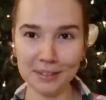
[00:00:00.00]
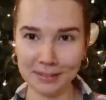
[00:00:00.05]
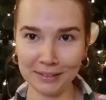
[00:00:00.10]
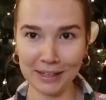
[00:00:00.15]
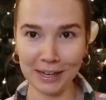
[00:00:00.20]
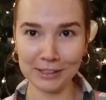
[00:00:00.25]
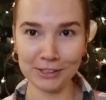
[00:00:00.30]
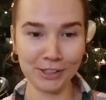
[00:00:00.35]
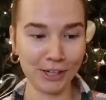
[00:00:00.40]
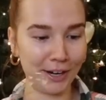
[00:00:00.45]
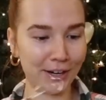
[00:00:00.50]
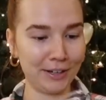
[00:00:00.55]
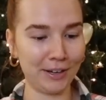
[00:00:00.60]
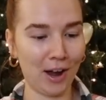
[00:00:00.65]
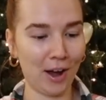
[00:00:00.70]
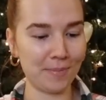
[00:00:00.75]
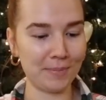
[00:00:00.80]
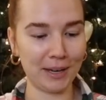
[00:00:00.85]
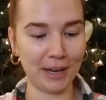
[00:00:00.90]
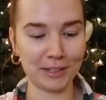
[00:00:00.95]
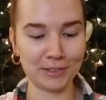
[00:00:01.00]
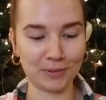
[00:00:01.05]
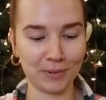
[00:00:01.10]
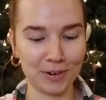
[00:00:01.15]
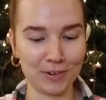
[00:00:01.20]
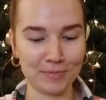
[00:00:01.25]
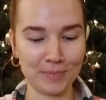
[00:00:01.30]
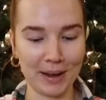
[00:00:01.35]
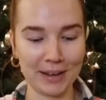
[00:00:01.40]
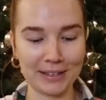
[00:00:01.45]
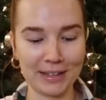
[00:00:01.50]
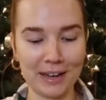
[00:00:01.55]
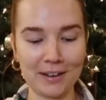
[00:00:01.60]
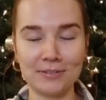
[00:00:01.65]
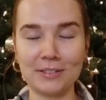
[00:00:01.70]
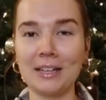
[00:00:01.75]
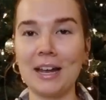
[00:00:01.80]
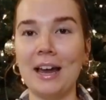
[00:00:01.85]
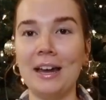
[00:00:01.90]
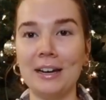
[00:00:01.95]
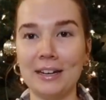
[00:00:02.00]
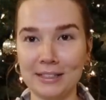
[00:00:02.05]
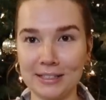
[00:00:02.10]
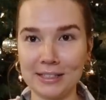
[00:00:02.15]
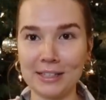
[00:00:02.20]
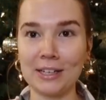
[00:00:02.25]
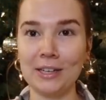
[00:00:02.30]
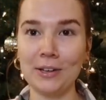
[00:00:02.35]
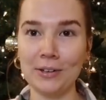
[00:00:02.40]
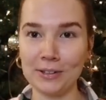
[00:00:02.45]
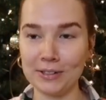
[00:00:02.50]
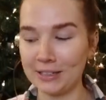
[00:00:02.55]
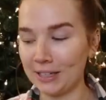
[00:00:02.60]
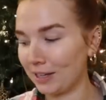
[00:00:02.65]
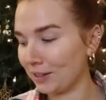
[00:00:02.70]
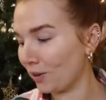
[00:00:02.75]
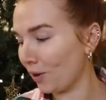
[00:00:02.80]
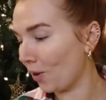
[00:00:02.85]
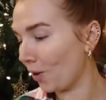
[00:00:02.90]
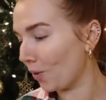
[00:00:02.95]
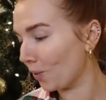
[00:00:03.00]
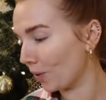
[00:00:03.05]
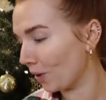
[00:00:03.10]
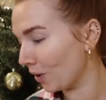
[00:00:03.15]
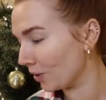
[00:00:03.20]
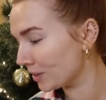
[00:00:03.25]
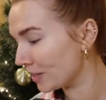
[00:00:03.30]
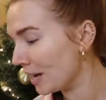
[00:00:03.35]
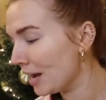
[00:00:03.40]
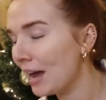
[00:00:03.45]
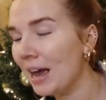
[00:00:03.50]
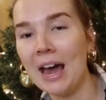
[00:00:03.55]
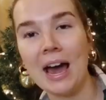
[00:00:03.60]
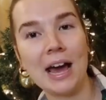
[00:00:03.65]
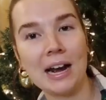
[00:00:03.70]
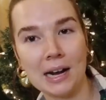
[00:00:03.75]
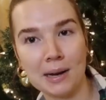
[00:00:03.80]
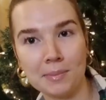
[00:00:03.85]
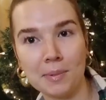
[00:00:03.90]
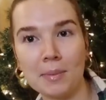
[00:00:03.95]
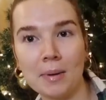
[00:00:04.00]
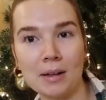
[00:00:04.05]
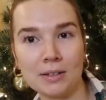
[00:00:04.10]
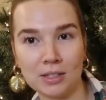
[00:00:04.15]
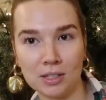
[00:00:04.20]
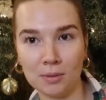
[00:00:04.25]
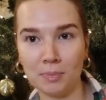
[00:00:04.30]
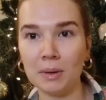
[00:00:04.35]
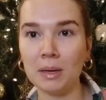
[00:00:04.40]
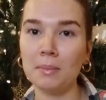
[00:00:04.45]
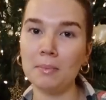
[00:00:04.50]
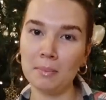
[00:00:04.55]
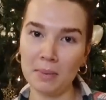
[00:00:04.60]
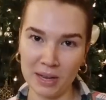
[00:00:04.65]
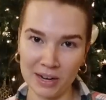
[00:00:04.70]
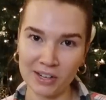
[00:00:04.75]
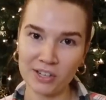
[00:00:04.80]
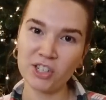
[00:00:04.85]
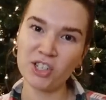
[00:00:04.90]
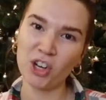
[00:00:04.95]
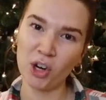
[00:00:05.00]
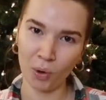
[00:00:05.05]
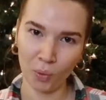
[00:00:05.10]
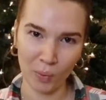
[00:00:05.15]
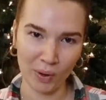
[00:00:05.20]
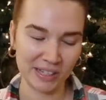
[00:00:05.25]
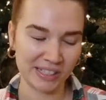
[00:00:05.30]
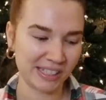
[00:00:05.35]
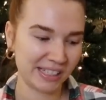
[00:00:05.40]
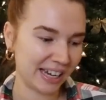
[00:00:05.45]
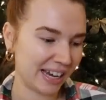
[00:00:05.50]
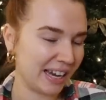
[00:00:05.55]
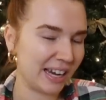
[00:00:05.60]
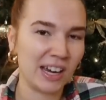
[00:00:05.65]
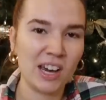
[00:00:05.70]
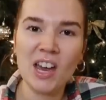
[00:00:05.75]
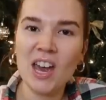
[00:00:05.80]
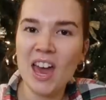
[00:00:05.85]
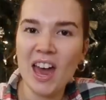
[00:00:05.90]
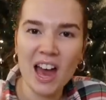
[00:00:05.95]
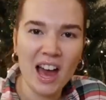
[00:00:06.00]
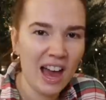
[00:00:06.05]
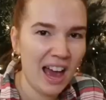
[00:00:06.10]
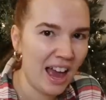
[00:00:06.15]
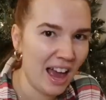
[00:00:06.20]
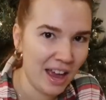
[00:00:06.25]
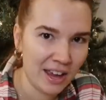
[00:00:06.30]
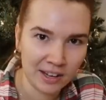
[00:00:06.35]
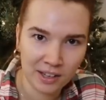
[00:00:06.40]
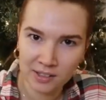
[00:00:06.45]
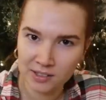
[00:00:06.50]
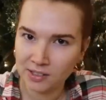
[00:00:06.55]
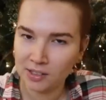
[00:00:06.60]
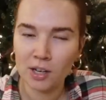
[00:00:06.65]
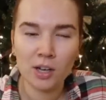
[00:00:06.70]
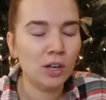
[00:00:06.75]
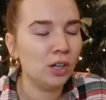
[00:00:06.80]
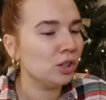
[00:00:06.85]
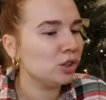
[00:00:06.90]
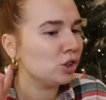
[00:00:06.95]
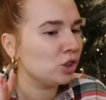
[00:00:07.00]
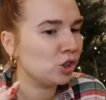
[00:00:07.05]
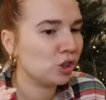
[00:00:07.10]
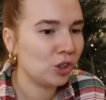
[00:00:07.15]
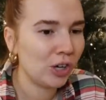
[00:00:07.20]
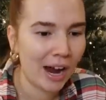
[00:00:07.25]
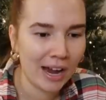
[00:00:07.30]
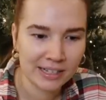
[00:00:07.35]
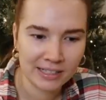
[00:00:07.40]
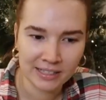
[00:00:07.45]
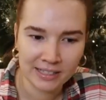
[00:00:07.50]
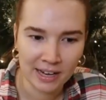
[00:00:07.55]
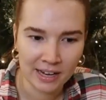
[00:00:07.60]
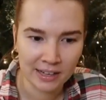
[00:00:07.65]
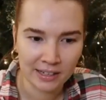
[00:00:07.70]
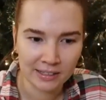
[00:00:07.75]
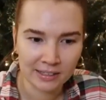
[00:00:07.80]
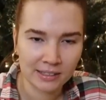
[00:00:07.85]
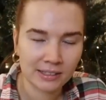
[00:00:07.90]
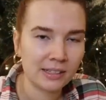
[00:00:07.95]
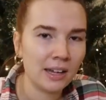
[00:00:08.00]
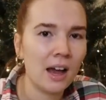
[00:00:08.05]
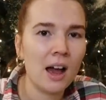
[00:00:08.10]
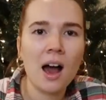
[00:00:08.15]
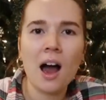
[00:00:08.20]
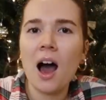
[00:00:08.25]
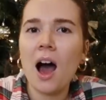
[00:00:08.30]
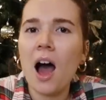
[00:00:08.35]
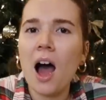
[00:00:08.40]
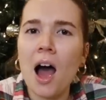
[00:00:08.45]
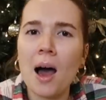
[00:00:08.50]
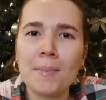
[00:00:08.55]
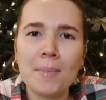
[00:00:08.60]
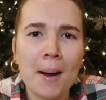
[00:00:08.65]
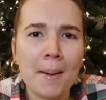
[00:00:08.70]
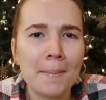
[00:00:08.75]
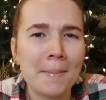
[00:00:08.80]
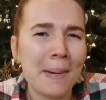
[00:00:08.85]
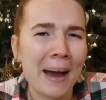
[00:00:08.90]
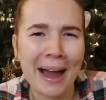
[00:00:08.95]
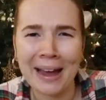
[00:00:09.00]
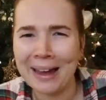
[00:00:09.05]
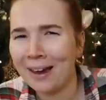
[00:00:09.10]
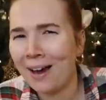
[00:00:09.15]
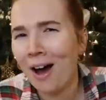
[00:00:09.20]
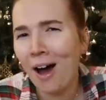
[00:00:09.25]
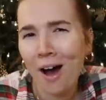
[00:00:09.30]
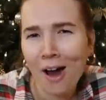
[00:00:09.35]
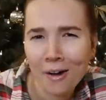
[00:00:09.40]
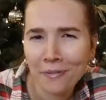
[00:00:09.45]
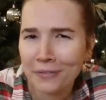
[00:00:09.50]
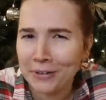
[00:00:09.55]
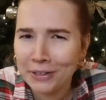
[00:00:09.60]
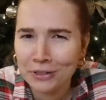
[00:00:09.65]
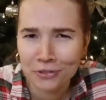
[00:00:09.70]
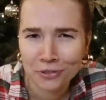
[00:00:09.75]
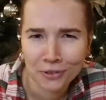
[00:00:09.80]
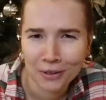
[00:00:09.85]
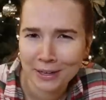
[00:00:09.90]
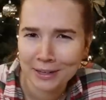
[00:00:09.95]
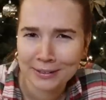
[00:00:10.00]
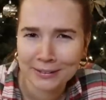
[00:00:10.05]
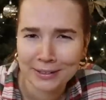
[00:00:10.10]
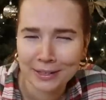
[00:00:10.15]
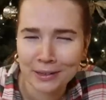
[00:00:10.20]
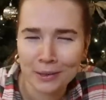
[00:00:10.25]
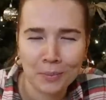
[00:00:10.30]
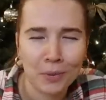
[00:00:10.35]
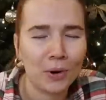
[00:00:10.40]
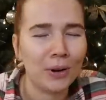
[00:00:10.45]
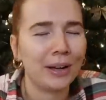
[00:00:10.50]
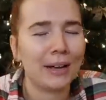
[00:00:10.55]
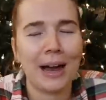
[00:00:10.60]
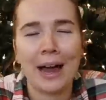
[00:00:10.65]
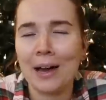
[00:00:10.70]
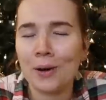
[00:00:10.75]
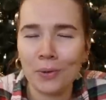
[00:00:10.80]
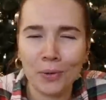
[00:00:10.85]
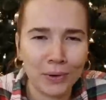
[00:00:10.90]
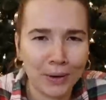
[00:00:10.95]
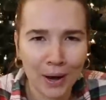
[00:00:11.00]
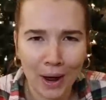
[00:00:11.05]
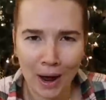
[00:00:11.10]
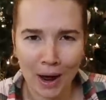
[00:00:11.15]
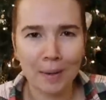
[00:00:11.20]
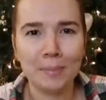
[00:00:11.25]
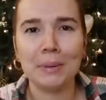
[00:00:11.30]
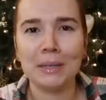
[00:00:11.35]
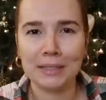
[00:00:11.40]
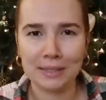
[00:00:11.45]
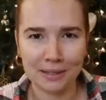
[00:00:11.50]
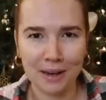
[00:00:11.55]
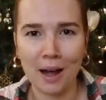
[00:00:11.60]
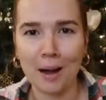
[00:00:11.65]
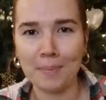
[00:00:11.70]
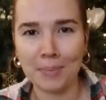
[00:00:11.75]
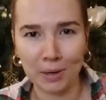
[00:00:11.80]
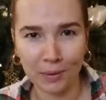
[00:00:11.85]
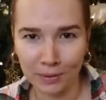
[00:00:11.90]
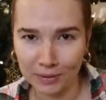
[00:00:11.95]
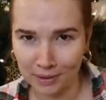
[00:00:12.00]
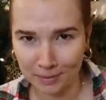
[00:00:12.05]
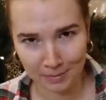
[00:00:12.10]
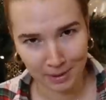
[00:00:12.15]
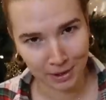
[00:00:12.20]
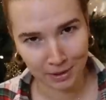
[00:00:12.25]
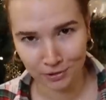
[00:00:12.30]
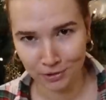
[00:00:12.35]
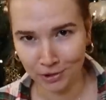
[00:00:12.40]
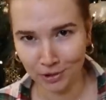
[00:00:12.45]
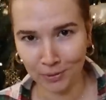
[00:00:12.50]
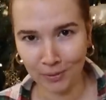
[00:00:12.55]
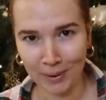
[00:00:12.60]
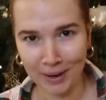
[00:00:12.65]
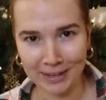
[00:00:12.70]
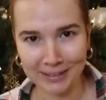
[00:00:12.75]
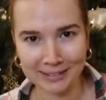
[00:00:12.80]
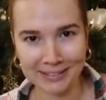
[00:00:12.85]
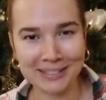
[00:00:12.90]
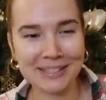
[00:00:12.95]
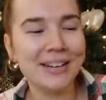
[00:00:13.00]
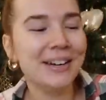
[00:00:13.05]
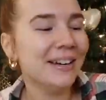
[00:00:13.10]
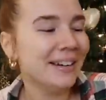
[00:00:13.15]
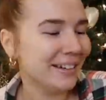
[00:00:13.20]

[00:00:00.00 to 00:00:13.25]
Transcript: that Jared got me as one of my gifts, and it's the cutest thing in the whole world. And I'm about to be miniature whisking eggs, dressings, my coffee drinks in the morning. I will not be stopping with the miniature whisk.